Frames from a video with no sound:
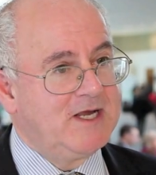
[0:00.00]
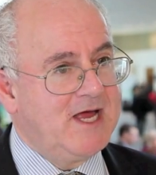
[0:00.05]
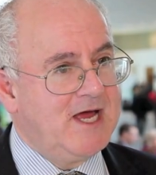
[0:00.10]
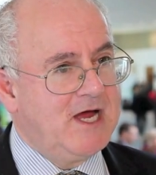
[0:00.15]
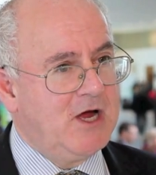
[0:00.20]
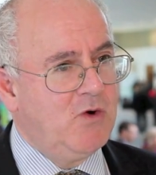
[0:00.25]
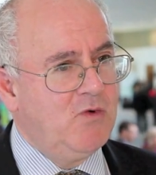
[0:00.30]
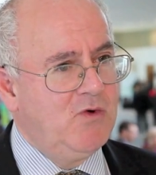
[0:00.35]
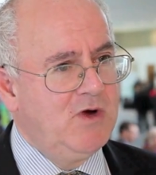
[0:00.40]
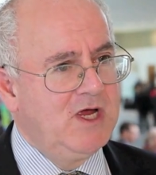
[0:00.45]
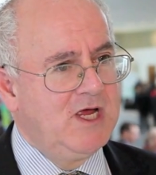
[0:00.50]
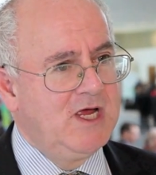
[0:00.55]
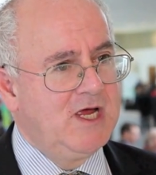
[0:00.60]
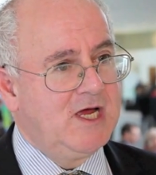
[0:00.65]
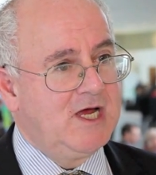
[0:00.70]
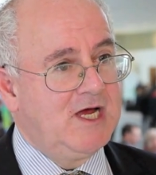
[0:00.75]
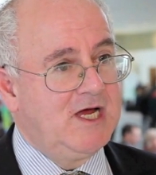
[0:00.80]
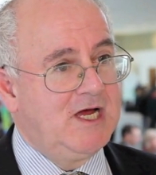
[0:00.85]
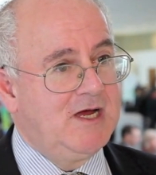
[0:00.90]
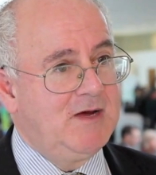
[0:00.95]
now,
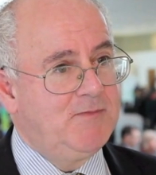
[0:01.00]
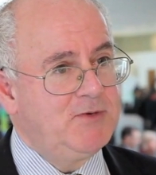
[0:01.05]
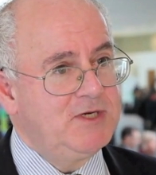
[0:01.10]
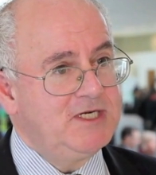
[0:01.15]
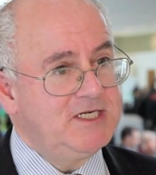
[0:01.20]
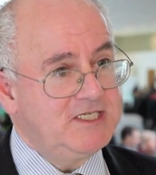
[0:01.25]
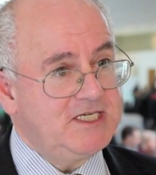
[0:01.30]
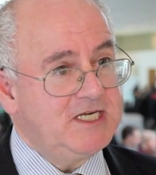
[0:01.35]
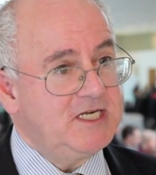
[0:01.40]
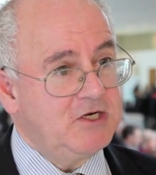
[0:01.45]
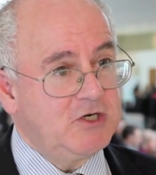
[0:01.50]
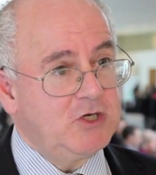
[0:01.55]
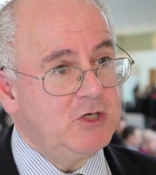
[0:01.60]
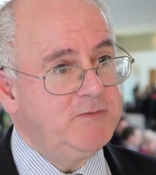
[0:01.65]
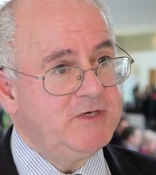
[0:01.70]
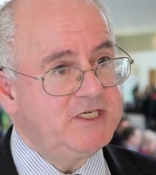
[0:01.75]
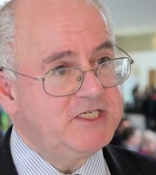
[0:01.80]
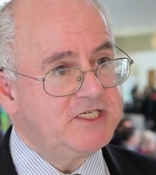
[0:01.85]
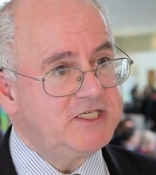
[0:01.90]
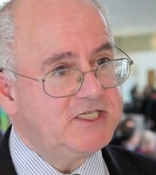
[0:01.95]
but is that
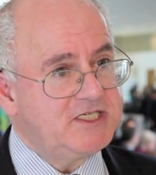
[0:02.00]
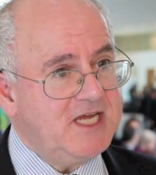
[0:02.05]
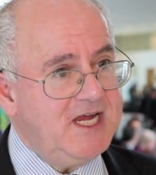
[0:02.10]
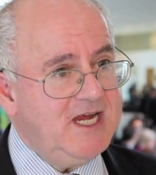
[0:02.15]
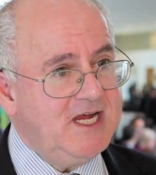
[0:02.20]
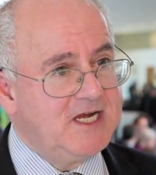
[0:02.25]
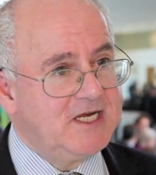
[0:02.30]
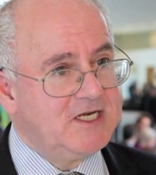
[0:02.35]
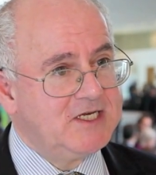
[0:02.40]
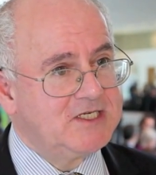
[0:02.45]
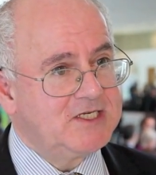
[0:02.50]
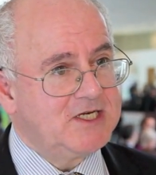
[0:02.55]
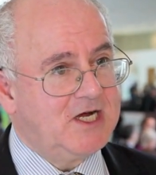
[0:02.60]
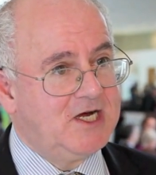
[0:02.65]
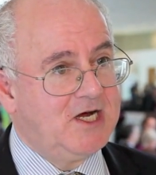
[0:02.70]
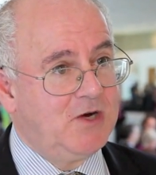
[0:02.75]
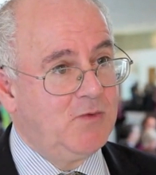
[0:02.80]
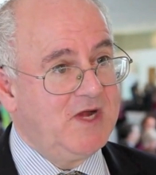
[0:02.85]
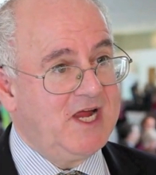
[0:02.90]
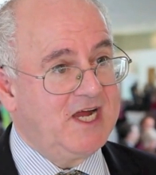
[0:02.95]
going to be sustained?
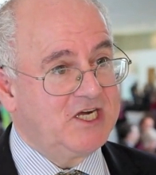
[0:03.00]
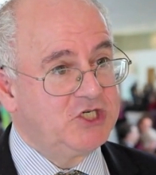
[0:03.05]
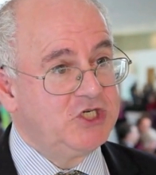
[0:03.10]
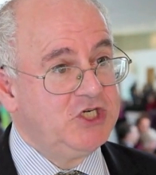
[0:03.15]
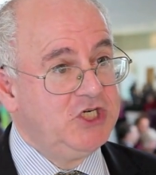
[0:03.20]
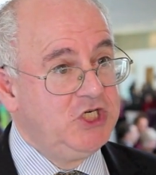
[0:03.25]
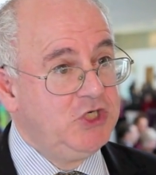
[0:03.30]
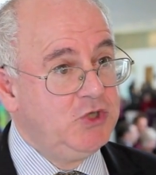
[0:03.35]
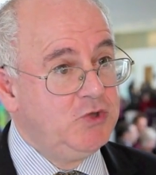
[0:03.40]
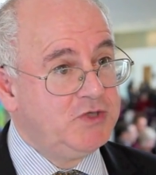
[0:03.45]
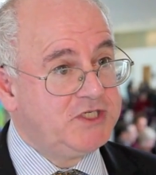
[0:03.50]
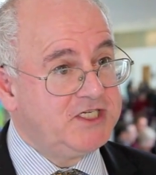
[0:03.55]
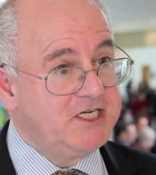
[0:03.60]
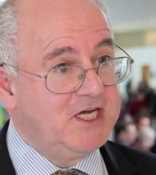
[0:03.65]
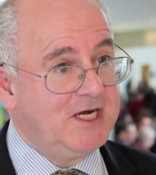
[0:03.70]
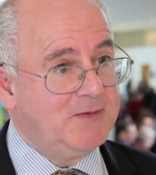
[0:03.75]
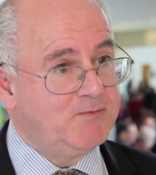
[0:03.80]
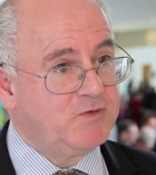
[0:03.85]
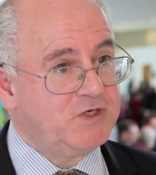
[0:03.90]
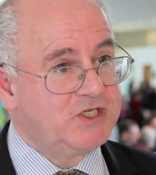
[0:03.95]
Are we actually
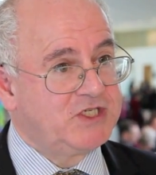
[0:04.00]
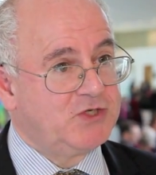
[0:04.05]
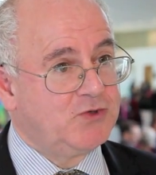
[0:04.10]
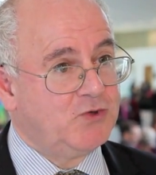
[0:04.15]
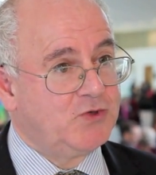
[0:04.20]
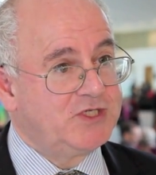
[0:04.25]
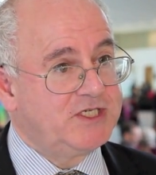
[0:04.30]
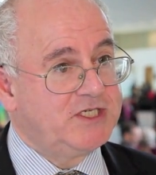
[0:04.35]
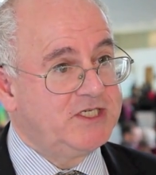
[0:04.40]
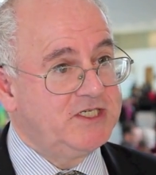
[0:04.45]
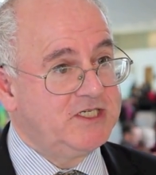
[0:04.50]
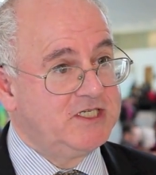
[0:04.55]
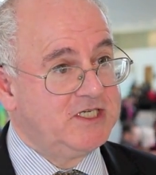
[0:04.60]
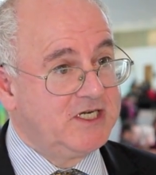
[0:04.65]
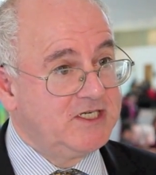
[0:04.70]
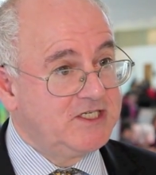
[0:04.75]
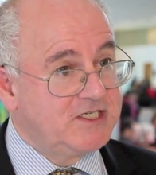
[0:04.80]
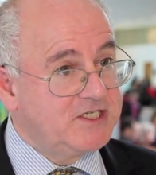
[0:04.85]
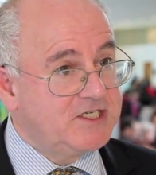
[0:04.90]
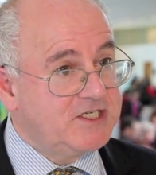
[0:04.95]
using up resources in an
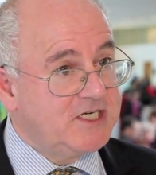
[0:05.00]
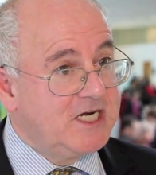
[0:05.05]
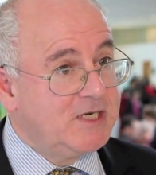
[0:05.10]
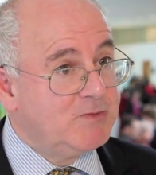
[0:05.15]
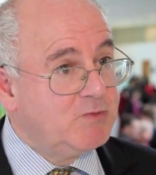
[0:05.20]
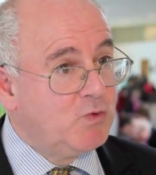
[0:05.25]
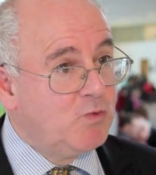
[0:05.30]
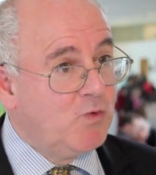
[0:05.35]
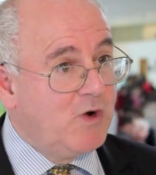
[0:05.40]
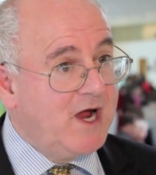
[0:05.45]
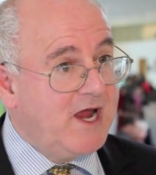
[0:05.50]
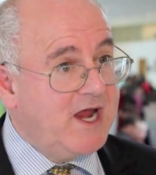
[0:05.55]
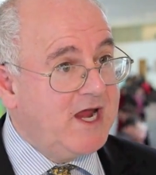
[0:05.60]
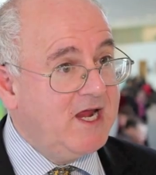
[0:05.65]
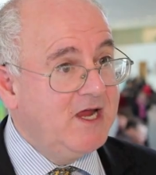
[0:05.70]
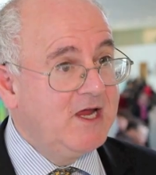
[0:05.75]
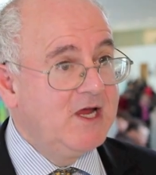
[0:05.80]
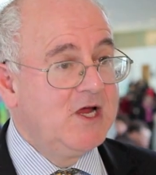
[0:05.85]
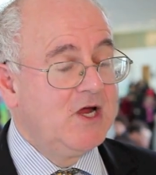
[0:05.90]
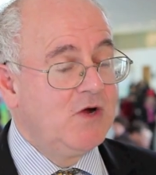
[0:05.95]
unsustainable
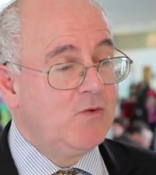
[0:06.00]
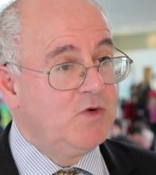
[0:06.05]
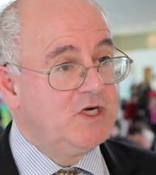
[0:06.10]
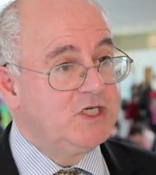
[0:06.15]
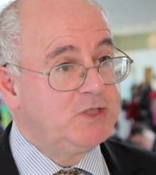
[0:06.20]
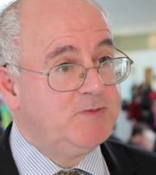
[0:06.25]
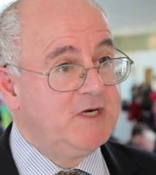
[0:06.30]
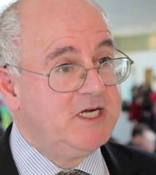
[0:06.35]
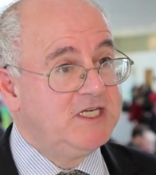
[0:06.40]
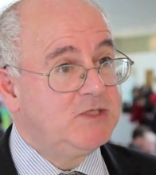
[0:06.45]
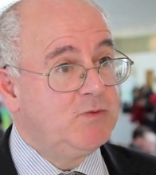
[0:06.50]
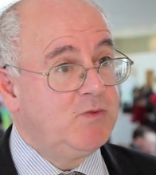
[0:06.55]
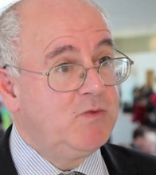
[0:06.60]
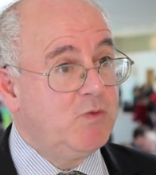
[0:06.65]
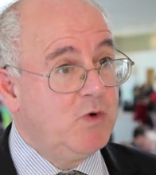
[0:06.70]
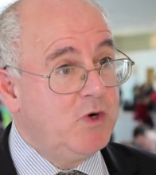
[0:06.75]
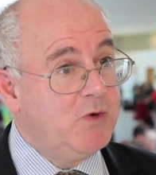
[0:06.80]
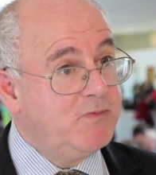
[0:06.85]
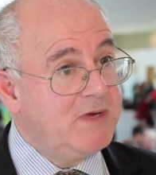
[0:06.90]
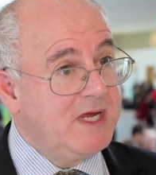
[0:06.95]
way, which means that we
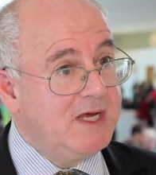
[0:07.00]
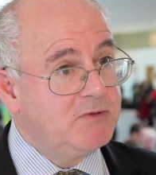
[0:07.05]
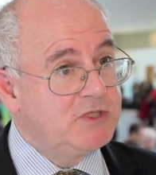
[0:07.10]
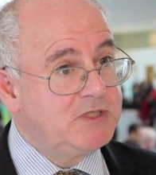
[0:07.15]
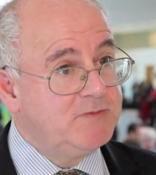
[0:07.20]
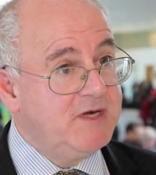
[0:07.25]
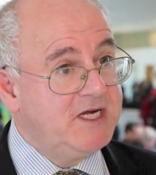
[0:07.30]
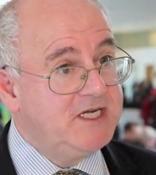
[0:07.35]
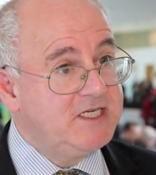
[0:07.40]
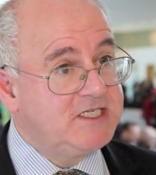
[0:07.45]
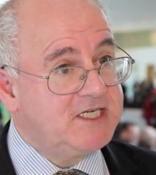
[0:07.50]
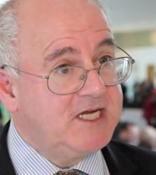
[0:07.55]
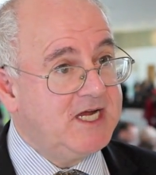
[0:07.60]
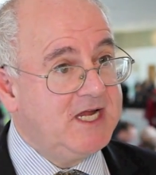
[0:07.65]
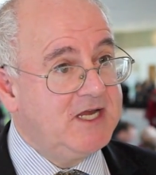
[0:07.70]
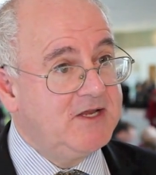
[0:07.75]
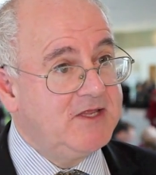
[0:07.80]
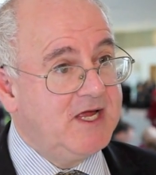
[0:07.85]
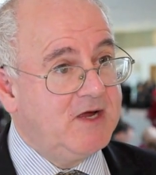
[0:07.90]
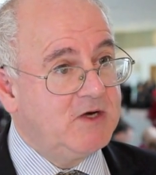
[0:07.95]
won't be able to
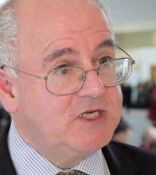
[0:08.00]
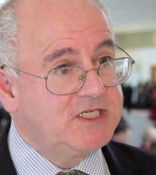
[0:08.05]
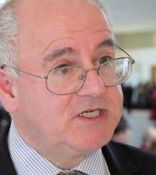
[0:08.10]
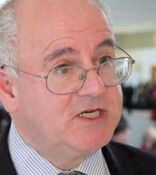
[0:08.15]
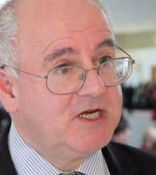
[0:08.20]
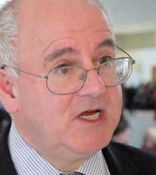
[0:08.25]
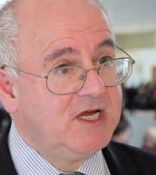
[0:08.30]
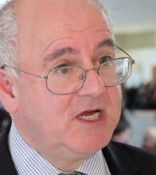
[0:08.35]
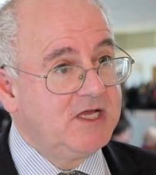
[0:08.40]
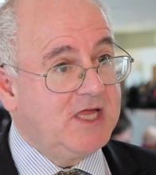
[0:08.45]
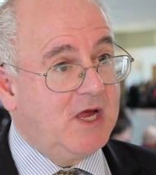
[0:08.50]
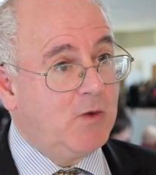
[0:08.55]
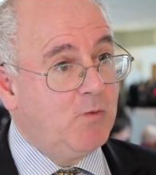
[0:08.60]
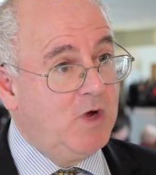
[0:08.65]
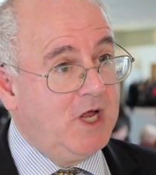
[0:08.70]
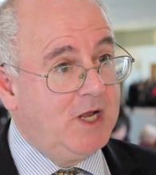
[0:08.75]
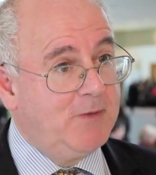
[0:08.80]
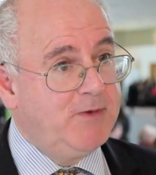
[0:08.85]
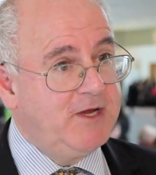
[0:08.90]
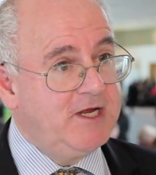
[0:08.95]
maintain that
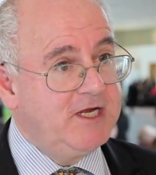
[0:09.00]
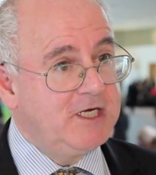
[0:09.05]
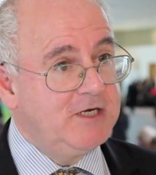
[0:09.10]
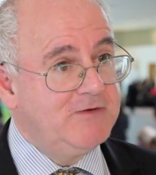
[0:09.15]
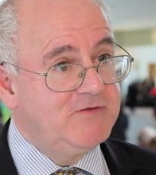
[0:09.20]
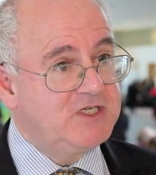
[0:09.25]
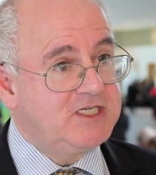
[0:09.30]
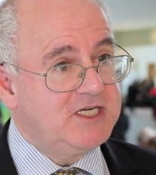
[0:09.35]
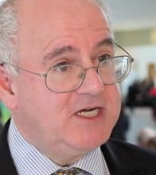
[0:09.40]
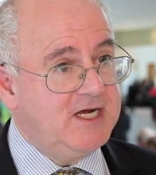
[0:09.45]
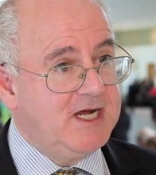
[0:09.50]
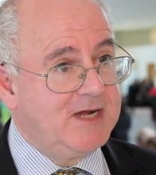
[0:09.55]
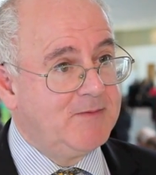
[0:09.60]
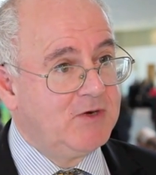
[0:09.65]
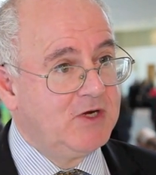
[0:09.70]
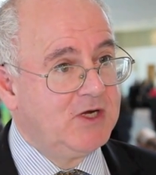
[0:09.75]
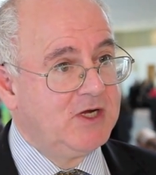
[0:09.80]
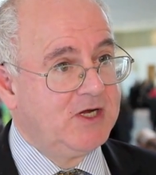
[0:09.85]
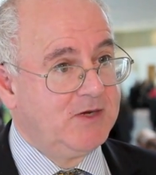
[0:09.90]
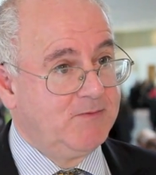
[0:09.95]
well-being over time?